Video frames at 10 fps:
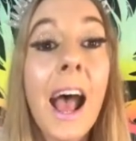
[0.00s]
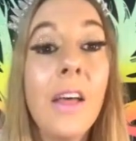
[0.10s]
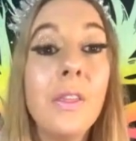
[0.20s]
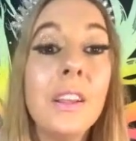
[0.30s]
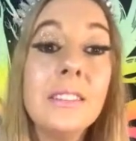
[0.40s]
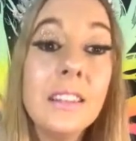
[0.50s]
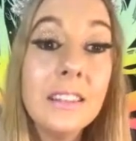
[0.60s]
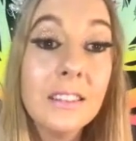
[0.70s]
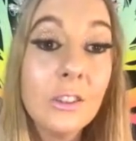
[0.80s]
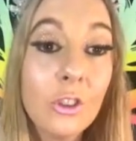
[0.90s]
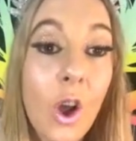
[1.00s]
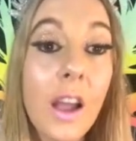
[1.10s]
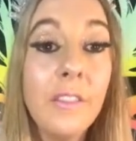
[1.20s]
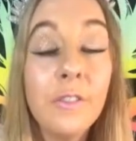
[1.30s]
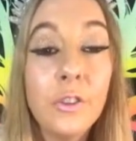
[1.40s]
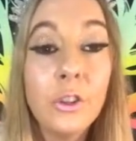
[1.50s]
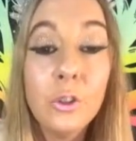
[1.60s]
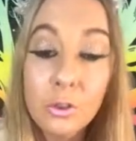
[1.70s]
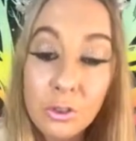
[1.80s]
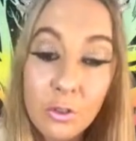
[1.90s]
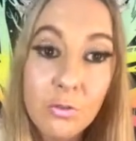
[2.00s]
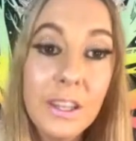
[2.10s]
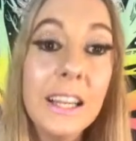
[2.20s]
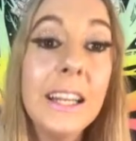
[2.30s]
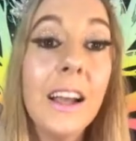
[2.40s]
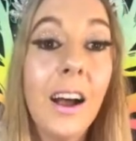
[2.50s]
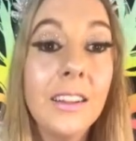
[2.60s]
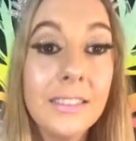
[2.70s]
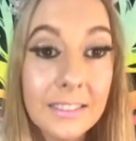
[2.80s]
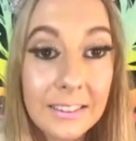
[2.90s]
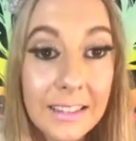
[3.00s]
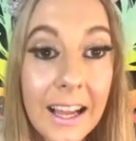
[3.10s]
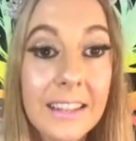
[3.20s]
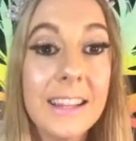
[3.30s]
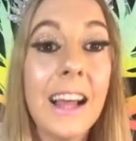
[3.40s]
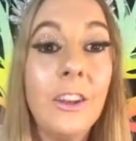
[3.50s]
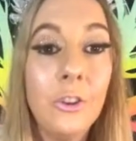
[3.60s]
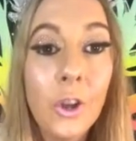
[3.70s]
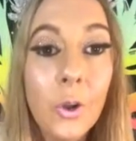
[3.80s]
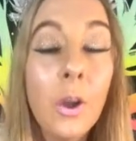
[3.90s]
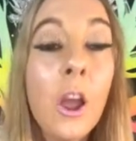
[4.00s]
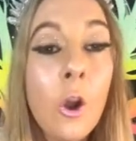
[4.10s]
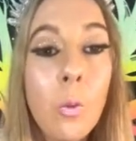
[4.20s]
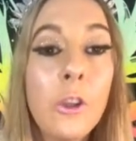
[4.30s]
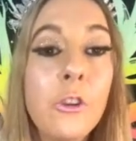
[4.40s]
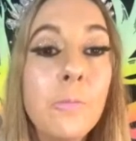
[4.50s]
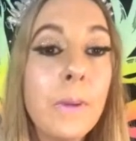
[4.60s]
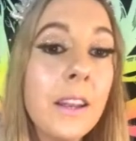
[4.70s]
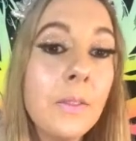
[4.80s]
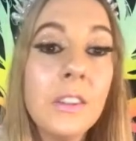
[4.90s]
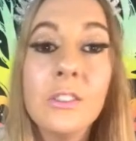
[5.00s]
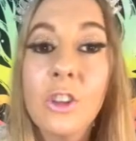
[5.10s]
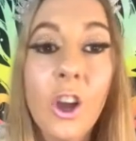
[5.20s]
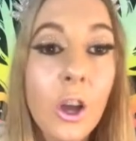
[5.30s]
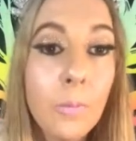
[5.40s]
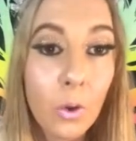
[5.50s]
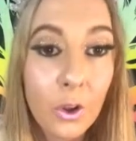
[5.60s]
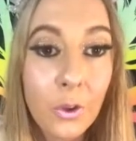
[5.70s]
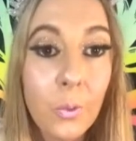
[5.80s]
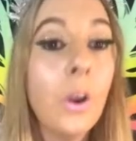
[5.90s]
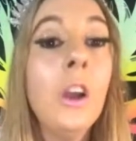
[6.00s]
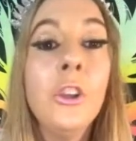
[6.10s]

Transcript: And this is a time for you to really understand and know where you've been in this turmoil,